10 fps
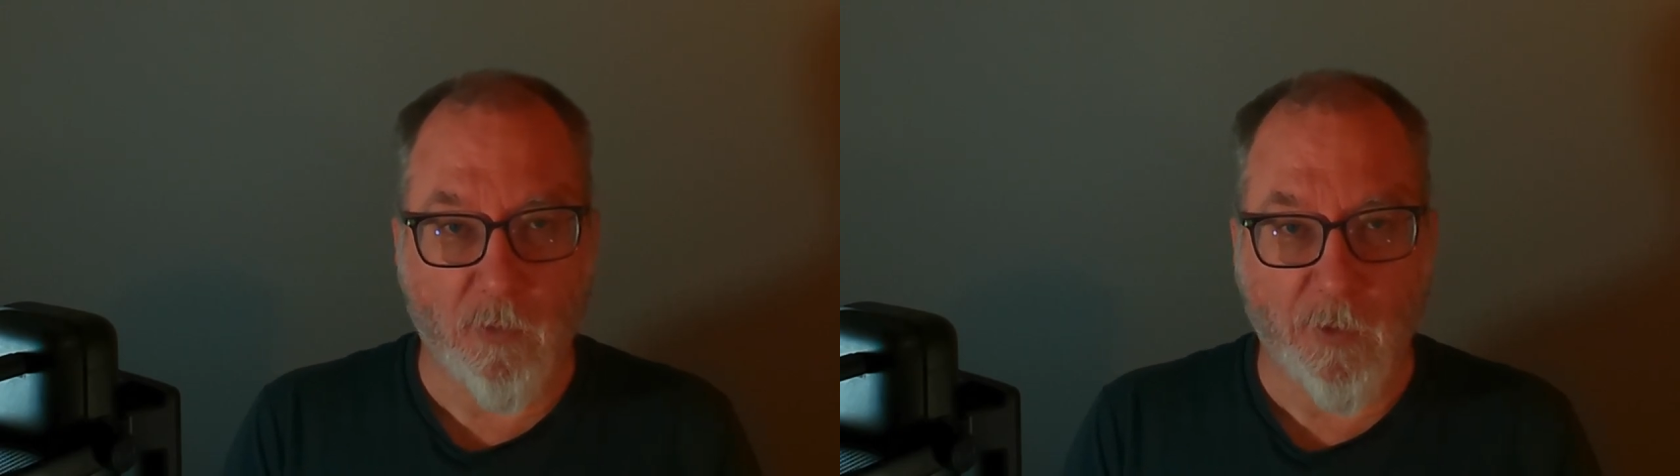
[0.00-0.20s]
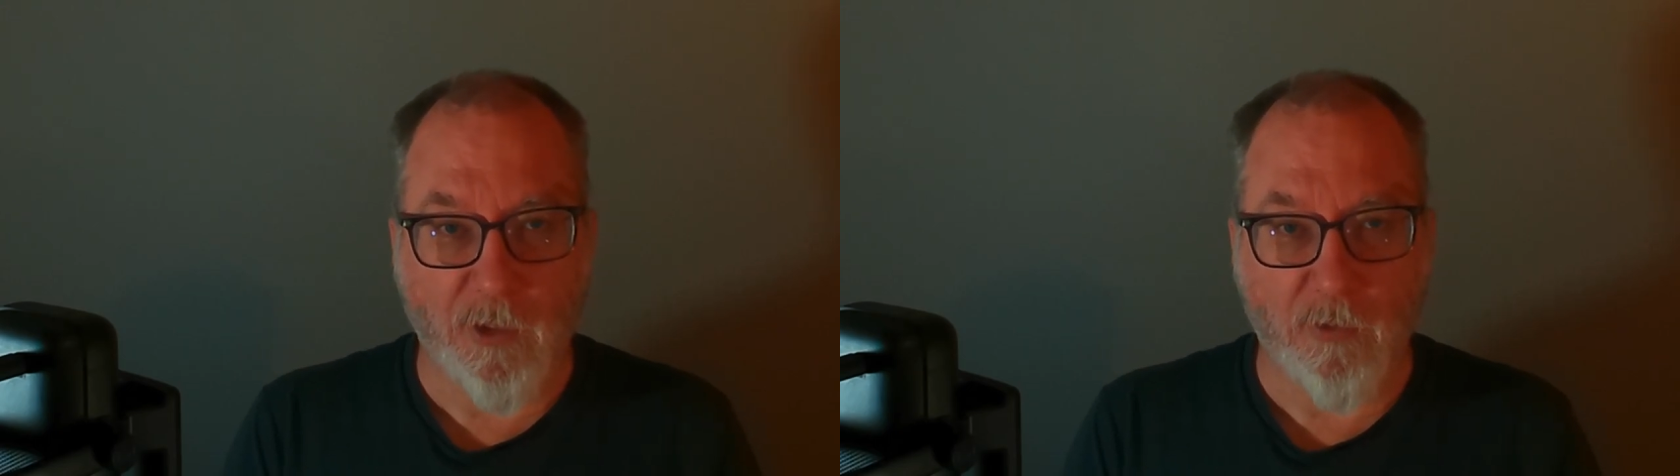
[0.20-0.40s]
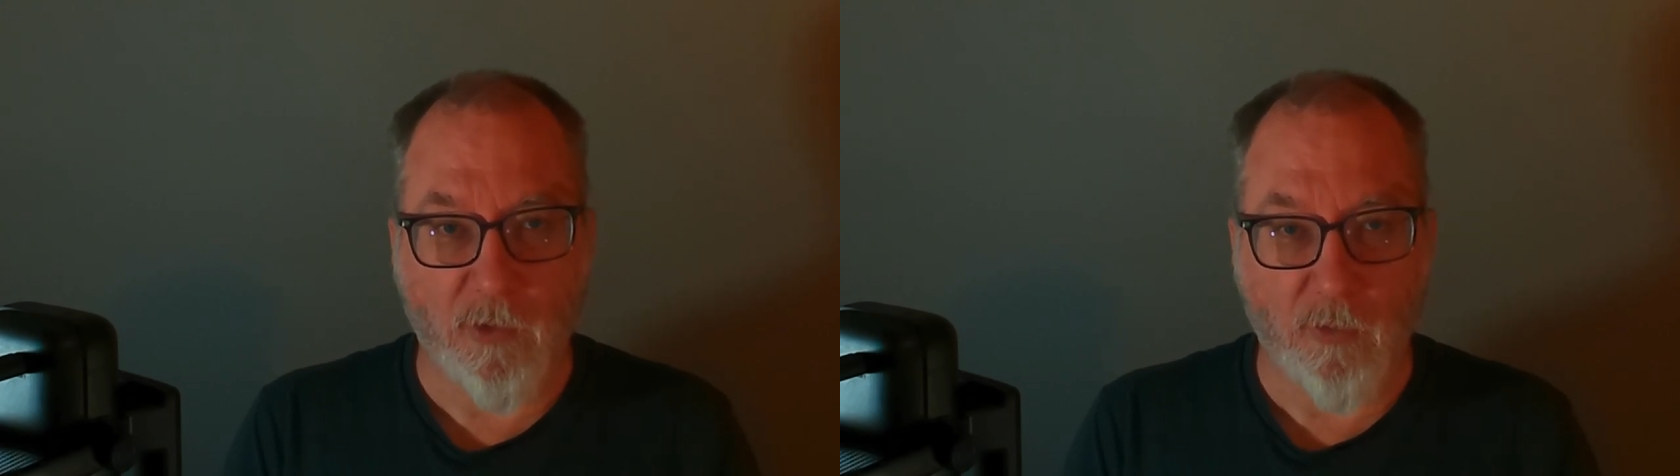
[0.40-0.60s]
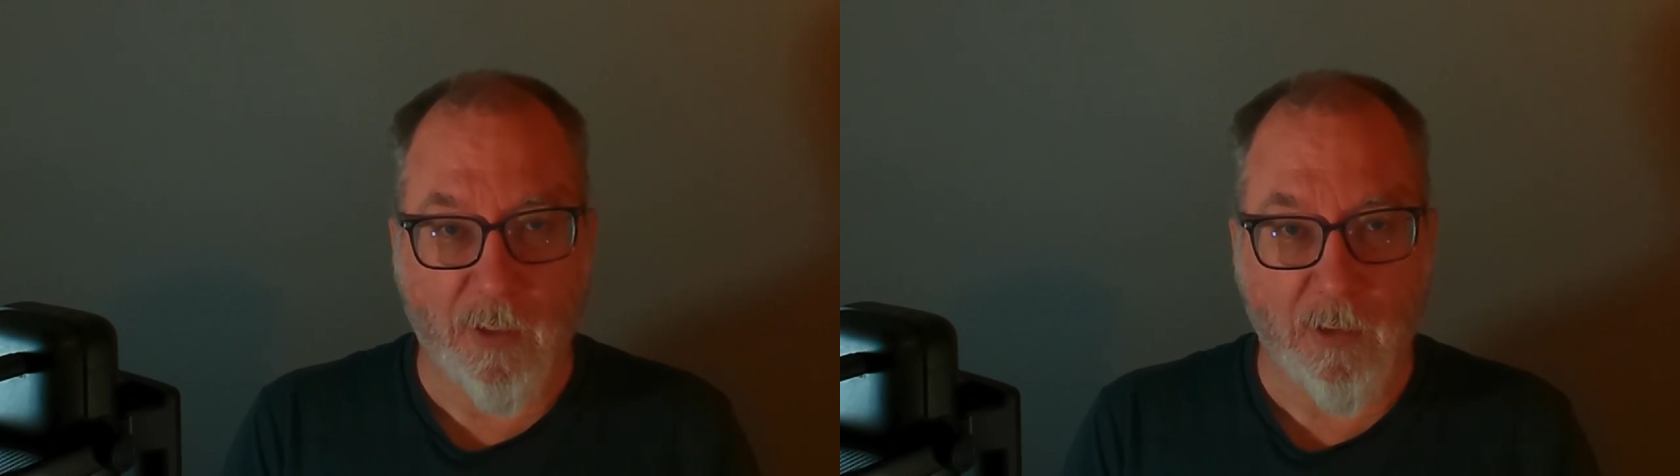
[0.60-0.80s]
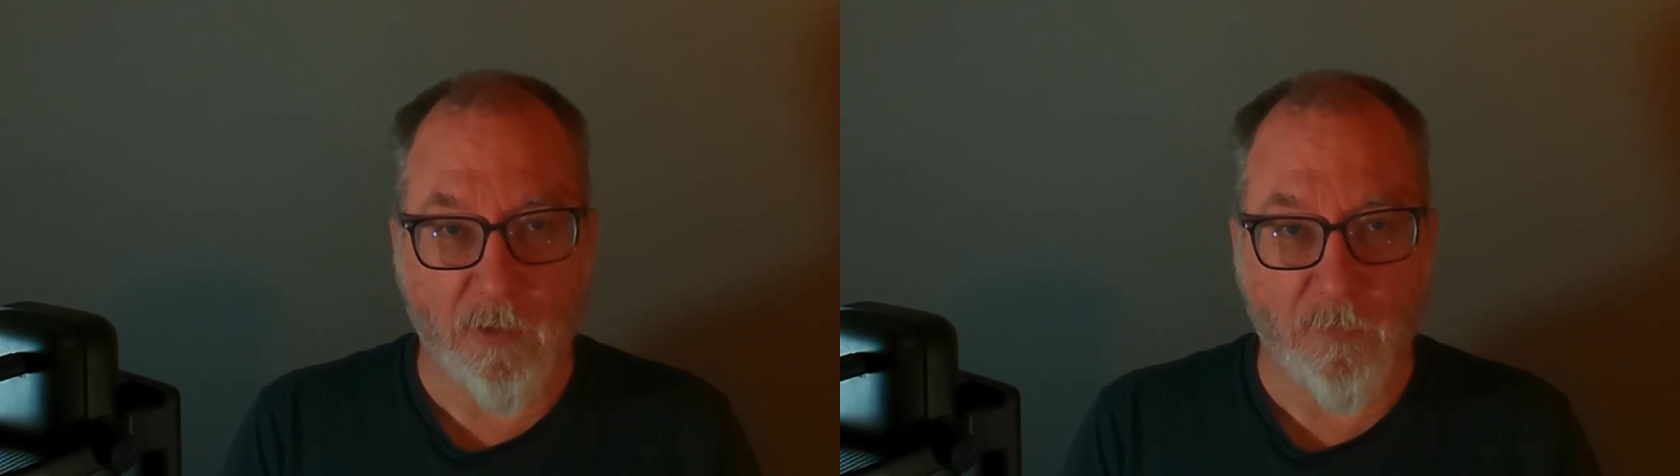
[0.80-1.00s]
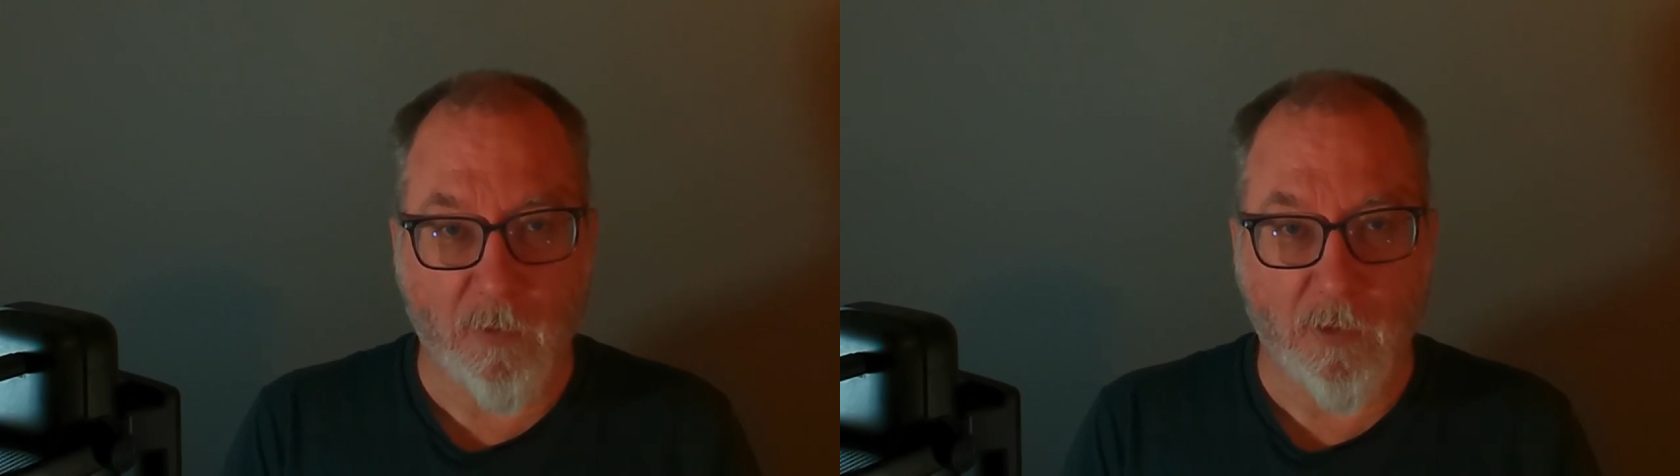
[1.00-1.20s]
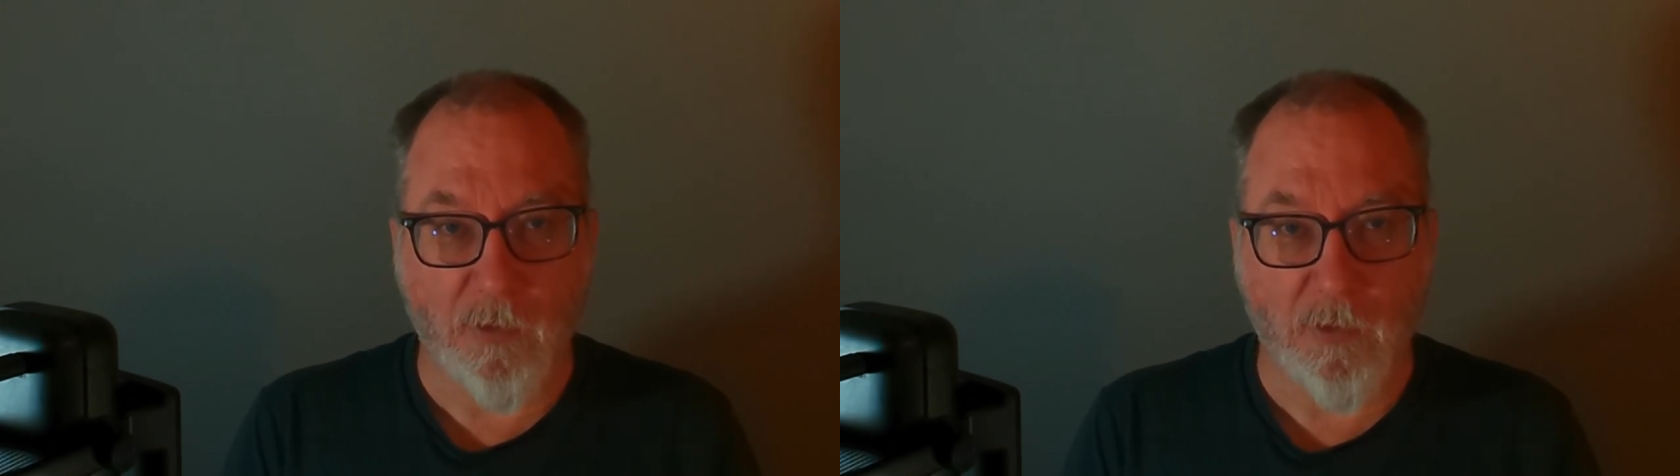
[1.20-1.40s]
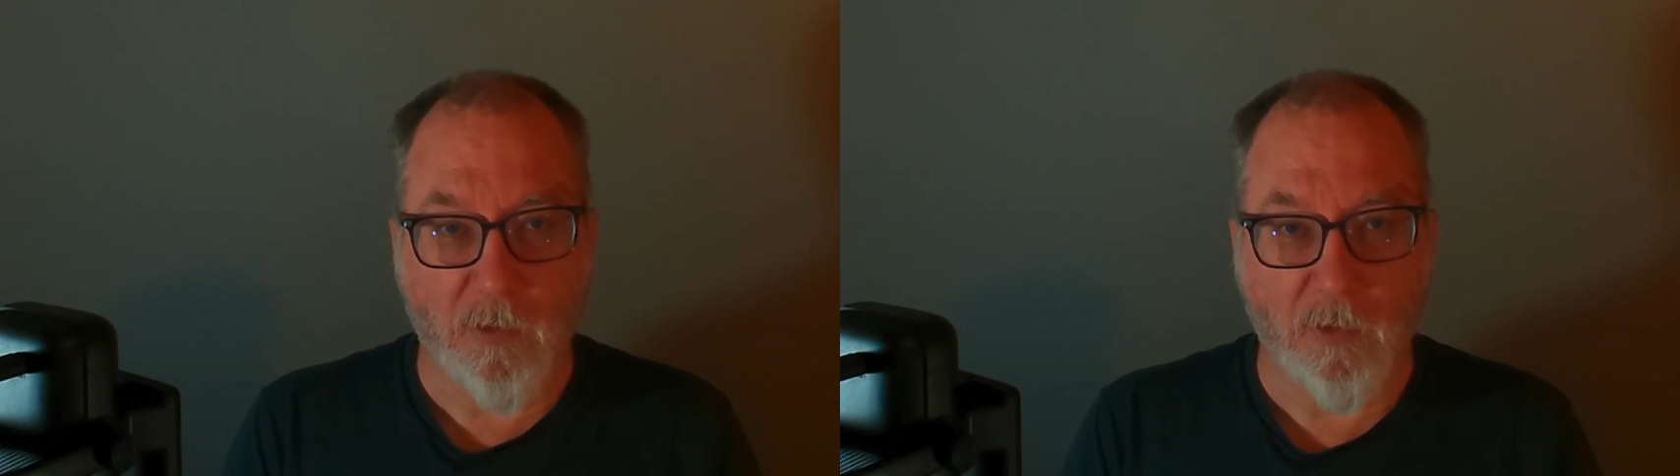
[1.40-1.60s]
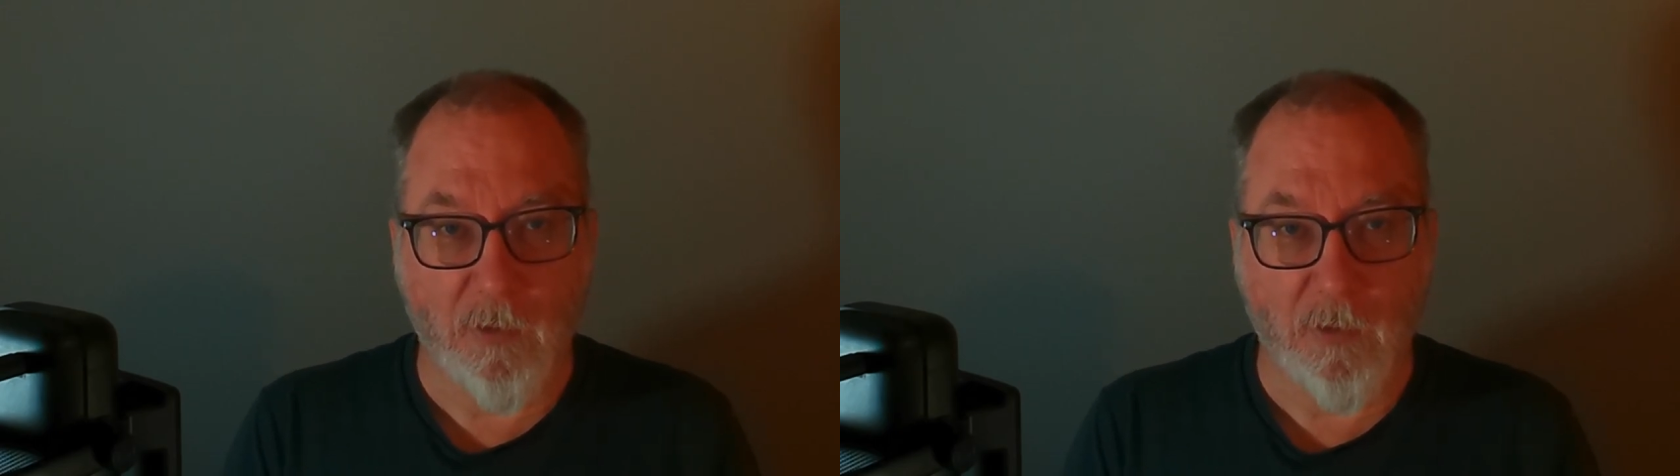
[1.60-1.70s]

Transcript: Rage of the Dragon first,